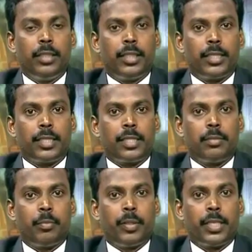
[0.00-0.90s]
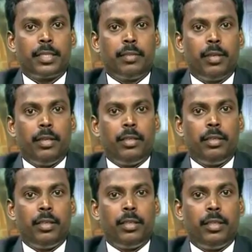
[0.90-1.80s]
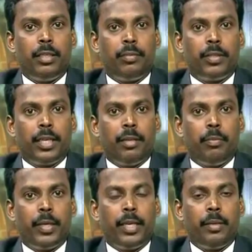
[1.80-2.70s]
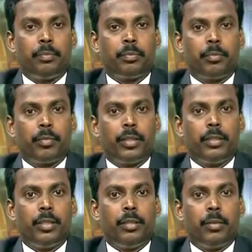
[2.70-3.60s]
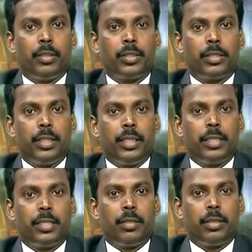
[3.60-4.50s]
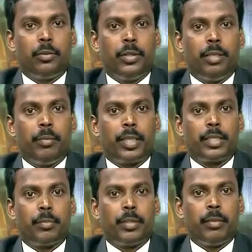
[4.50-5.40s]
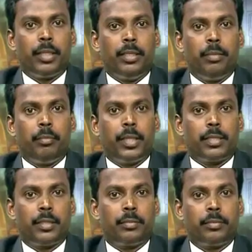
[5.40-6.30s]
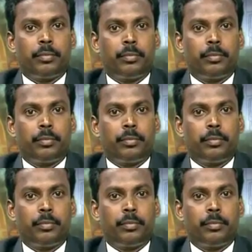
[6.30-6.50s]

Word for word: the construction of the parse tree will definitely fail because it is not going to be accepted by the parser.